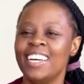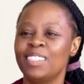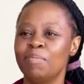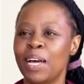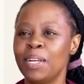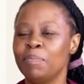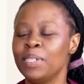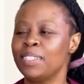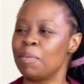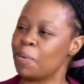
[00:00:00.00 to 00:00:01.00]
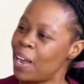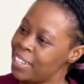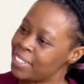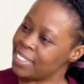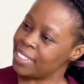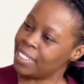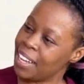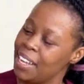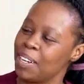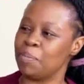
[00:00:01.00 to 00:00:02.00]
It might be surprising
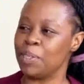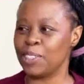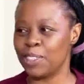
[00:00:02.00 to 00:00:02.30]
and a bit